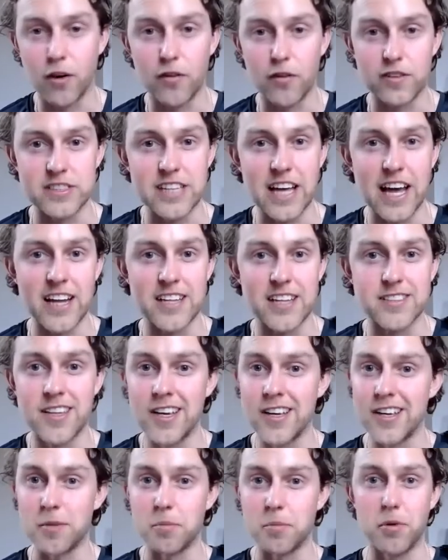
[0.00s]
over salads.
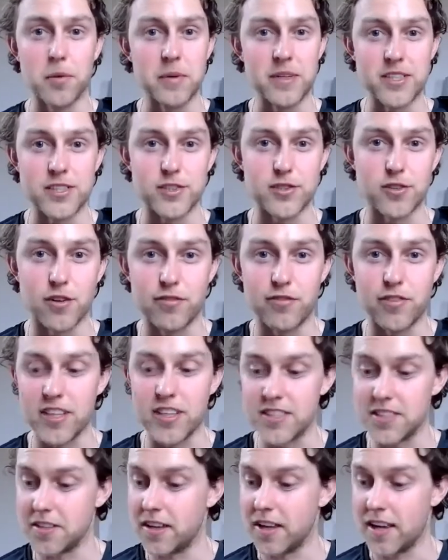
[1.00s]
You put them into stir
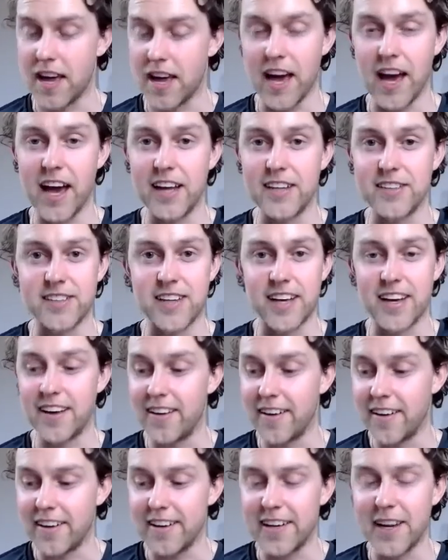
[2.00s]
fries. And
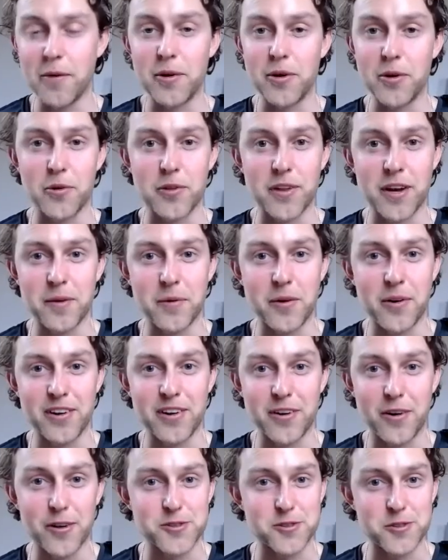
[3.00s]
now I know that I'm
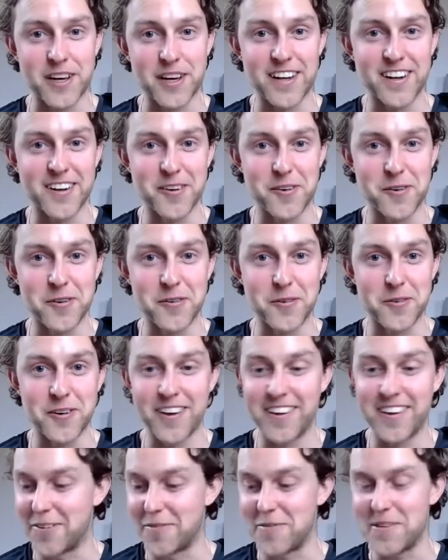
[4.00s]
also getting
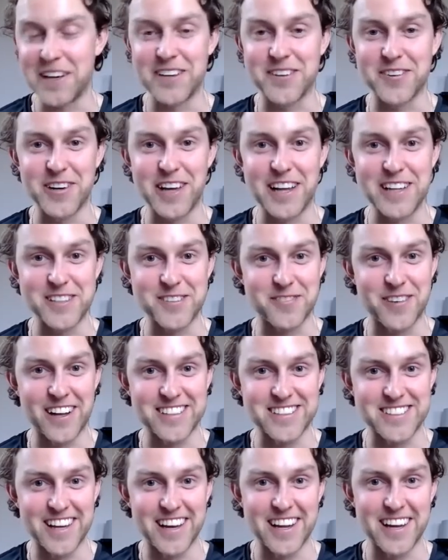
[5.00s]
omega-3 healthy
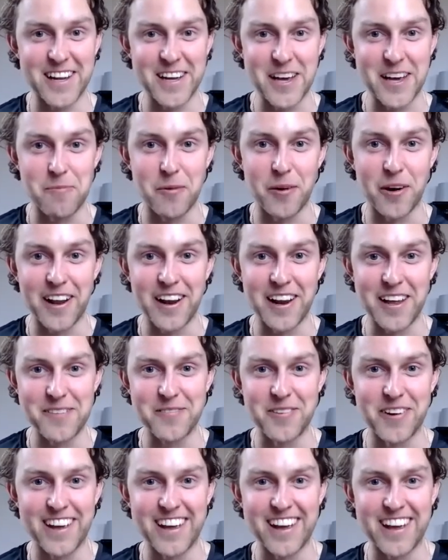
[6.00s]
fats and hemp oil in
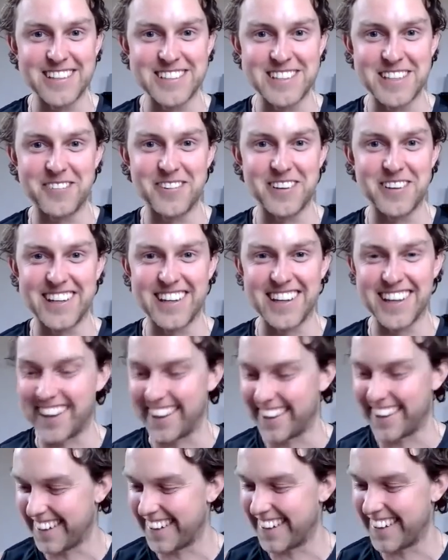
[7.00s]
my CBD.
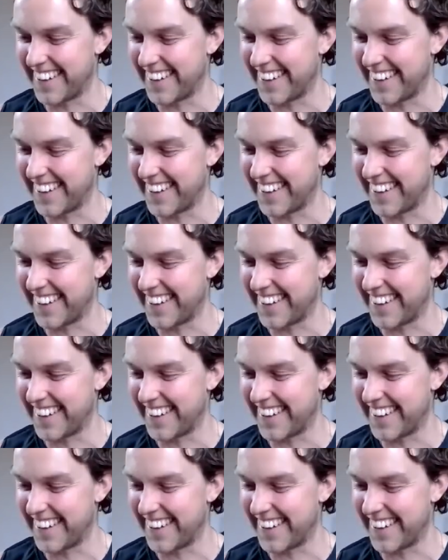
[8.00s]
